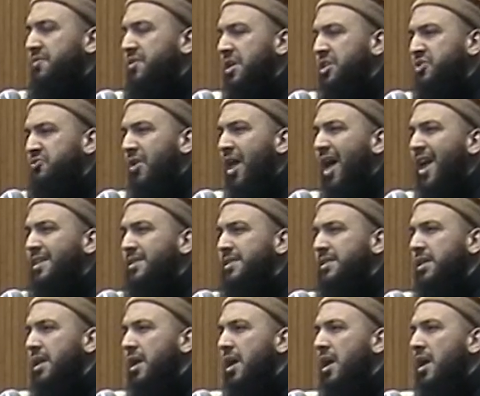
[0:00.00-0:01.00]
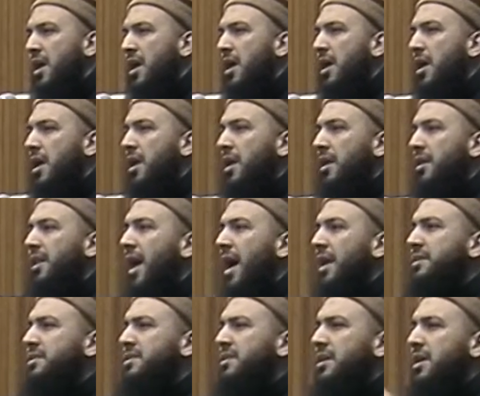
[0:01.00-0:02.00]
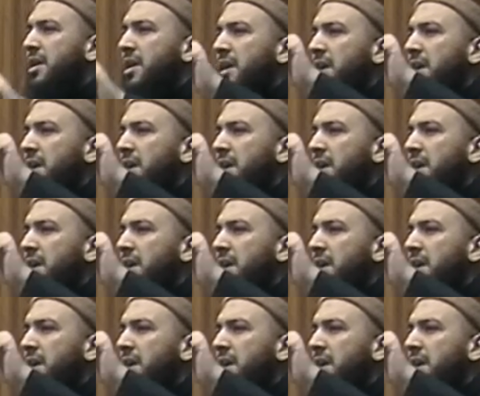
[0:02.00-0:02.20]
of the Israelites. That